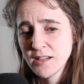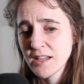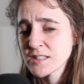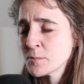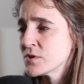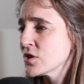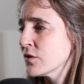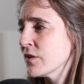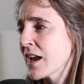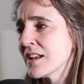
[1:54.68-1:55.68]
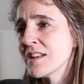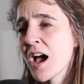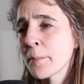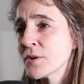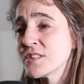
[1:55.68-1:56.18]
It's observing and
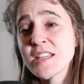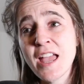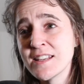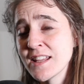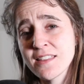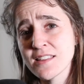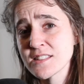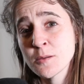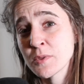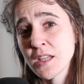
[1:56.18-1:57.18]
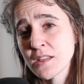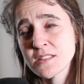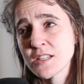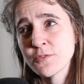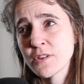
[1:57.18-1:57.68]
not pretending that something
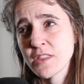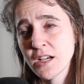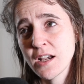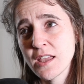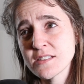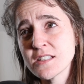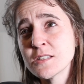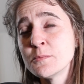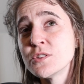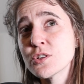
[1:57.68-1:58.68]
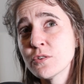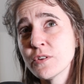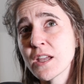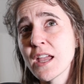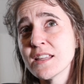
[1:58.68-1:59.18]
is different than it is. It's
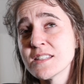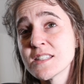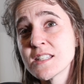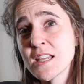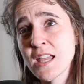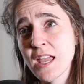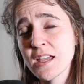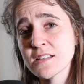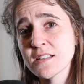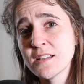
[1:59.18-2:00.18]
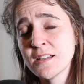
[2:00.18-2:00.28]
observing and seeing it.